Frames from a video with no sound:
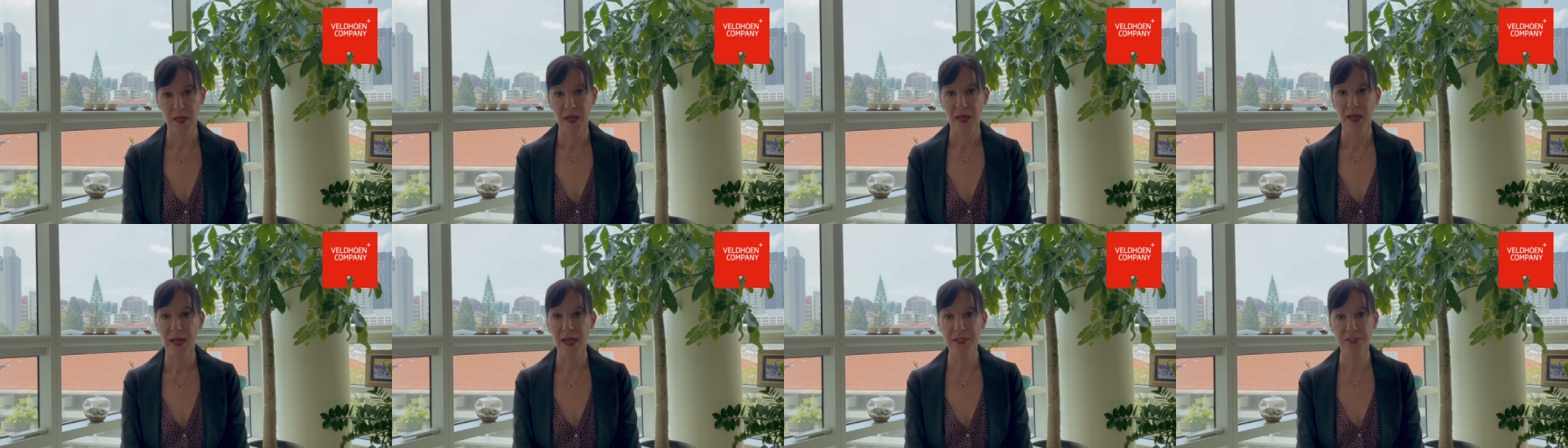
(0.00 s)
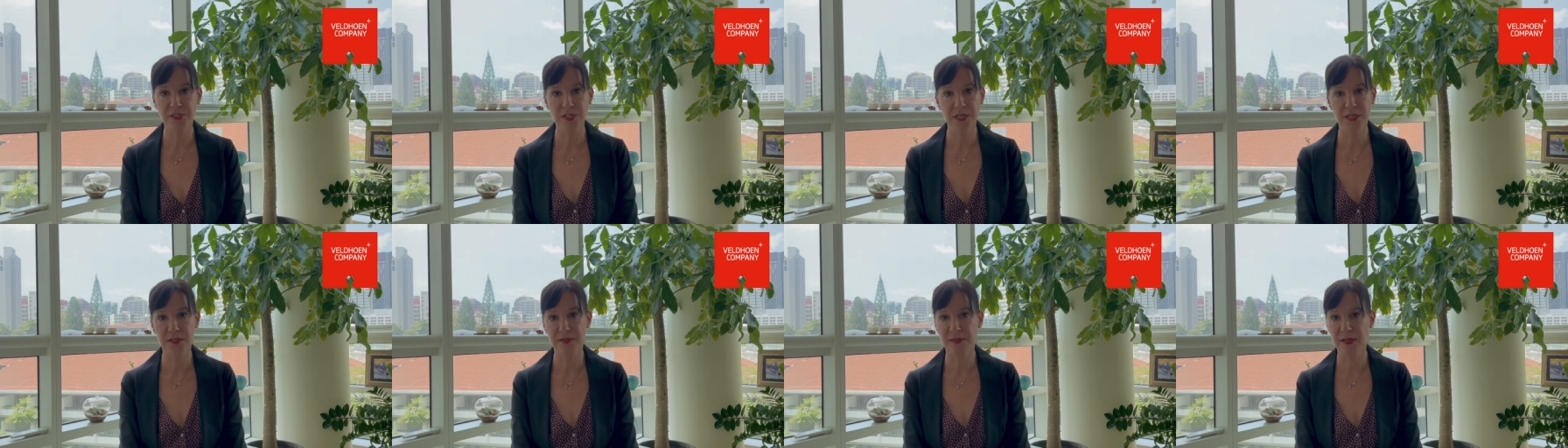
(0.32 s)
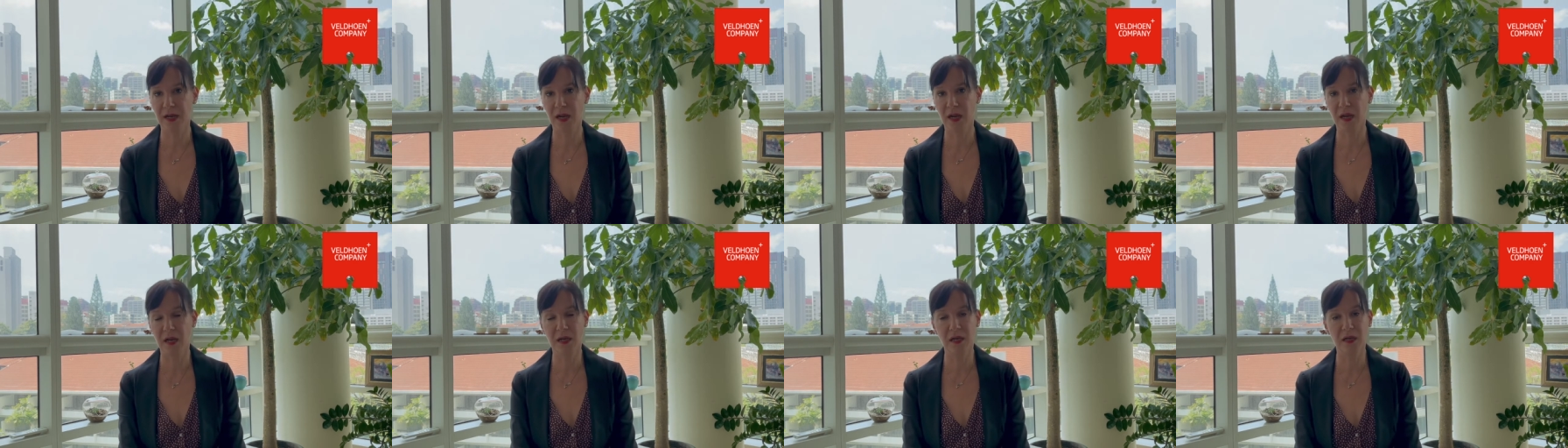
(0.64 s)
Actually,
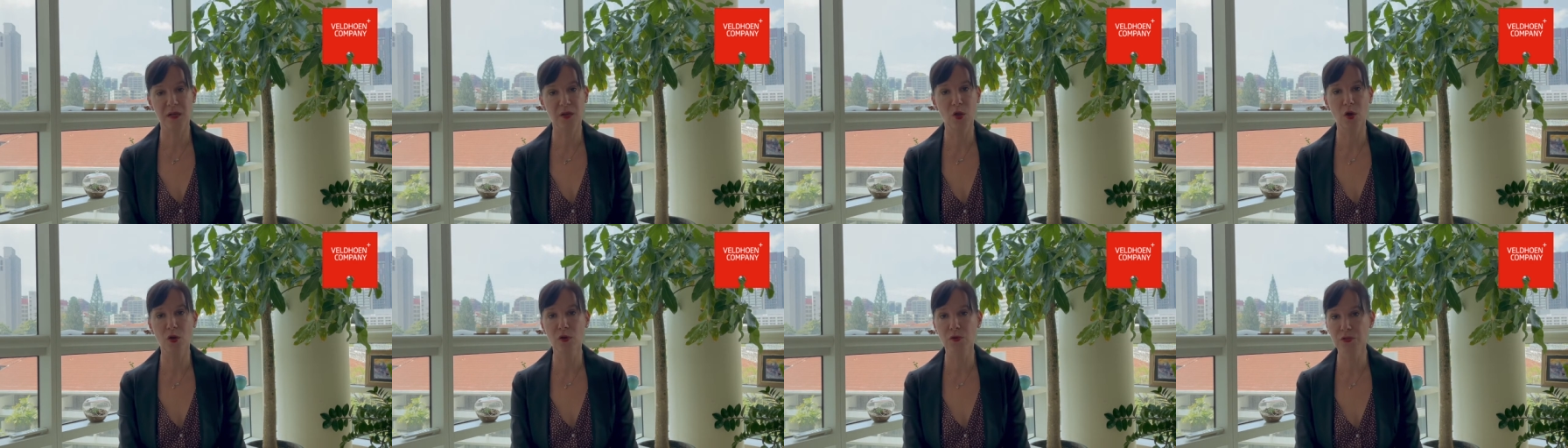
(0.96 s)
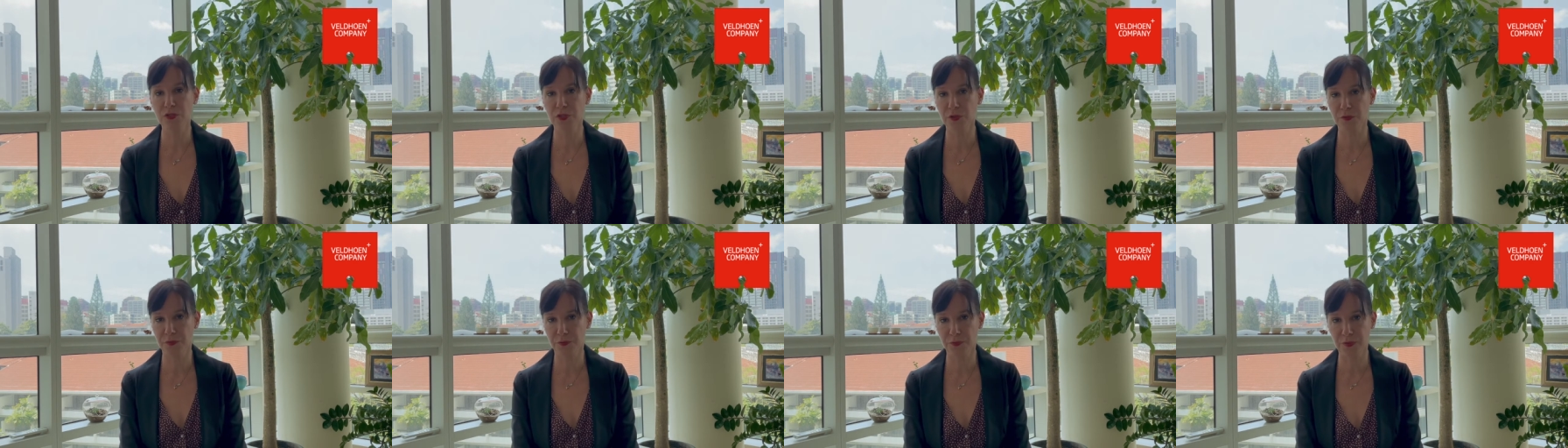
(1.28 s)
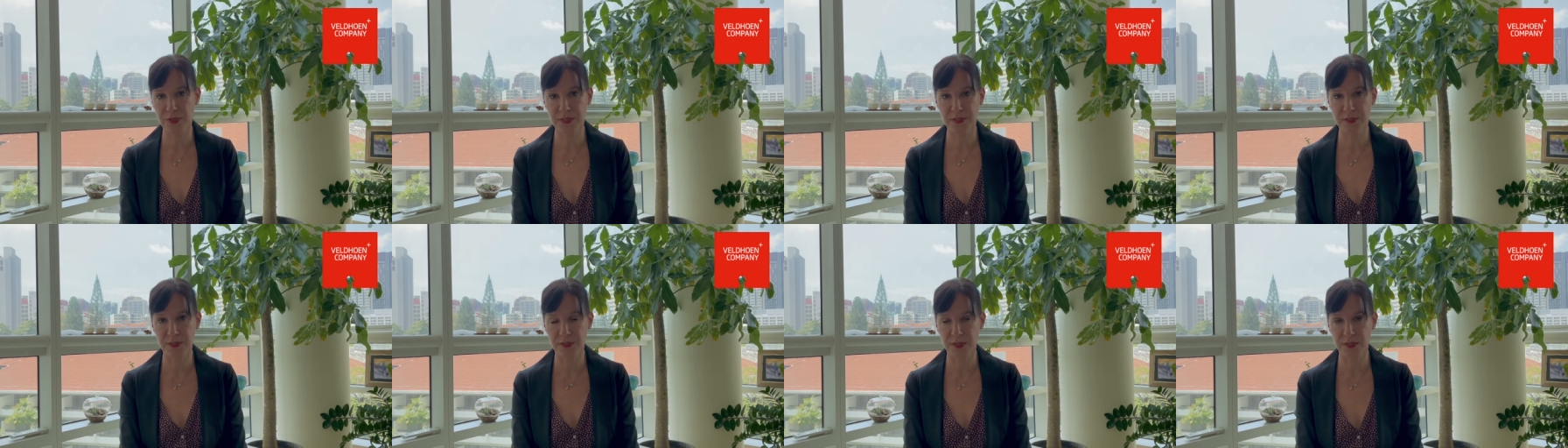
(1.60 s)
there are loads of
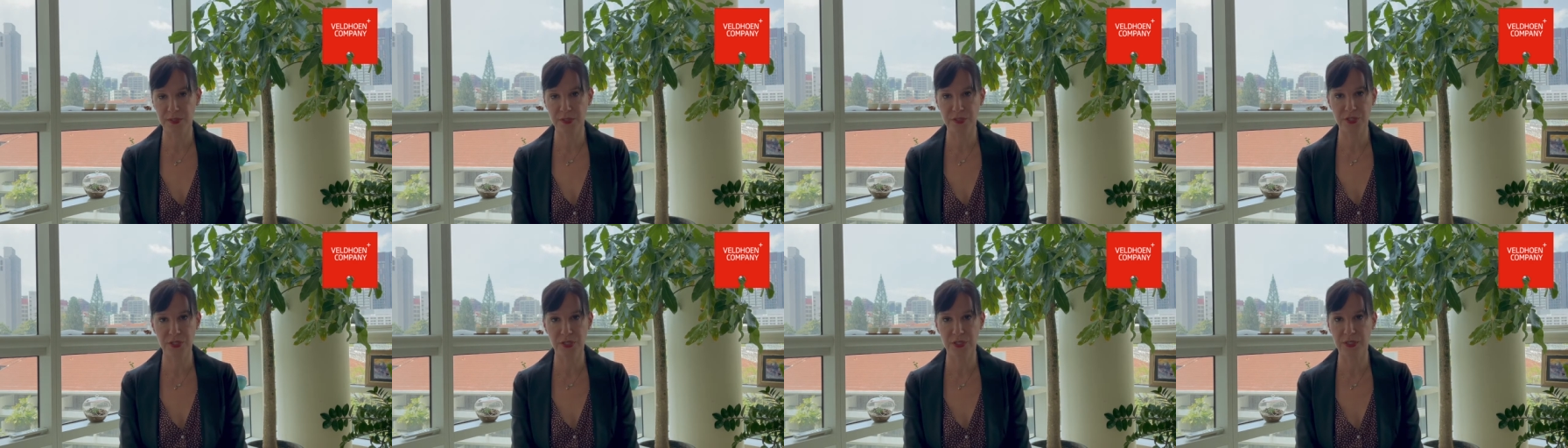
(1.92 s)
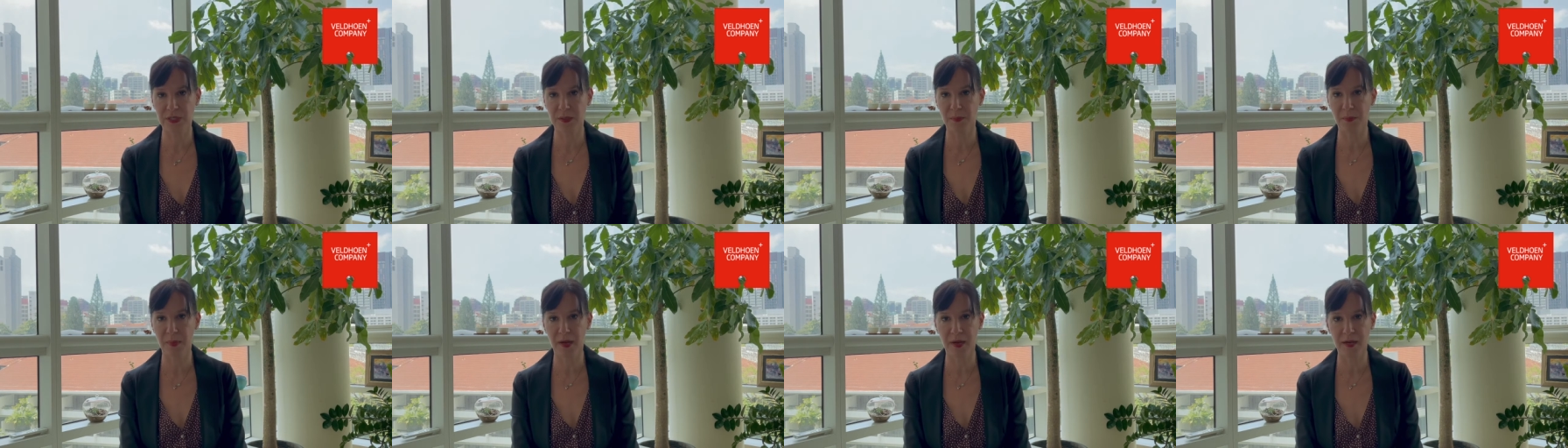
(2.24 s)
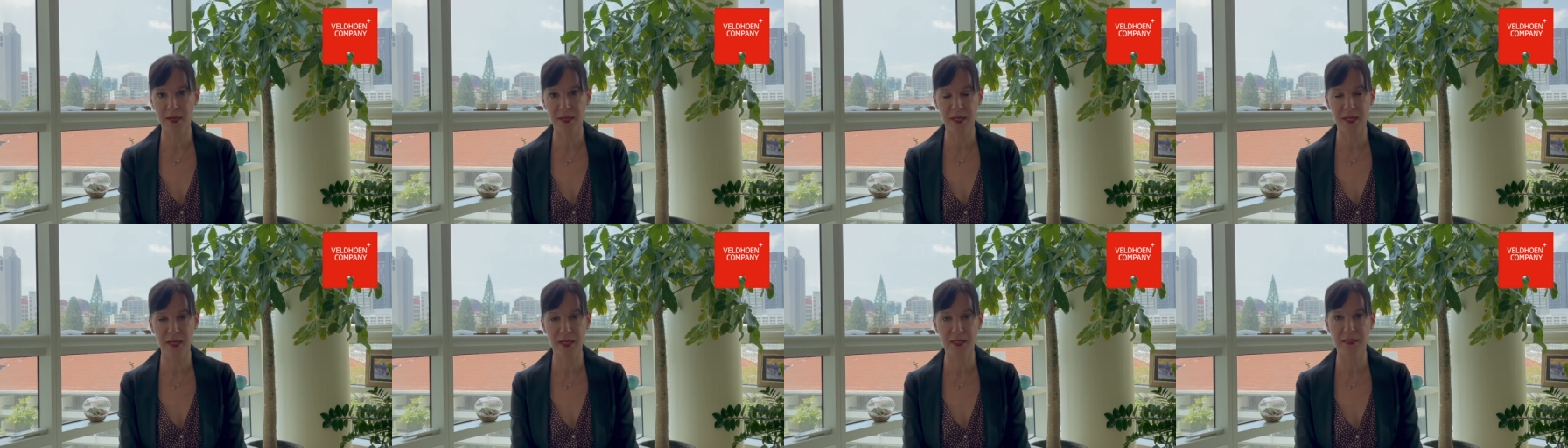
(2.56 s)
research in the
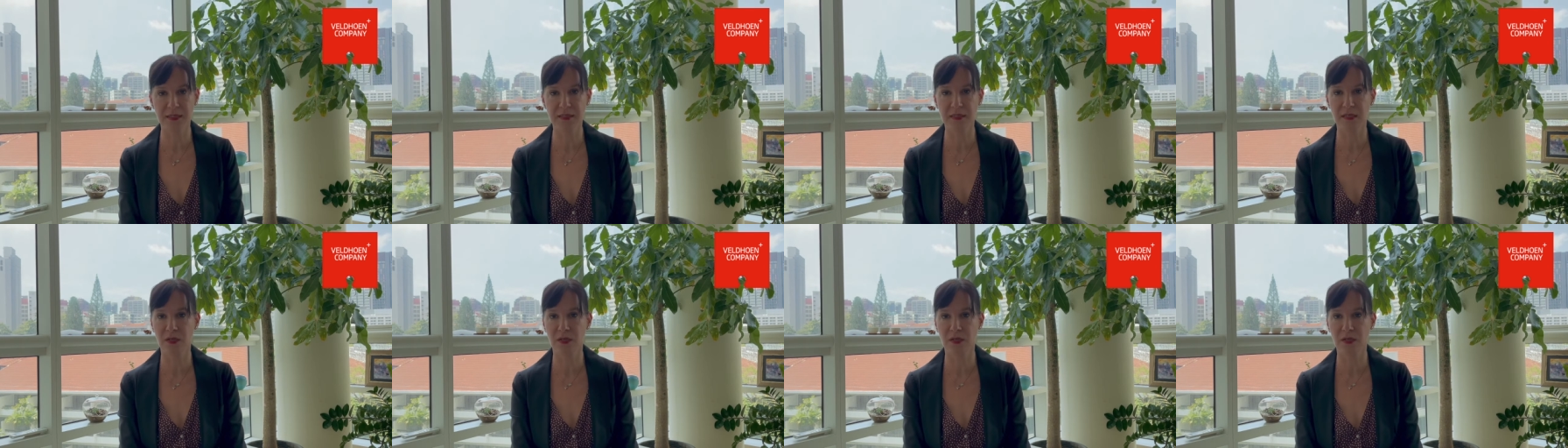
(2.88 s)
market,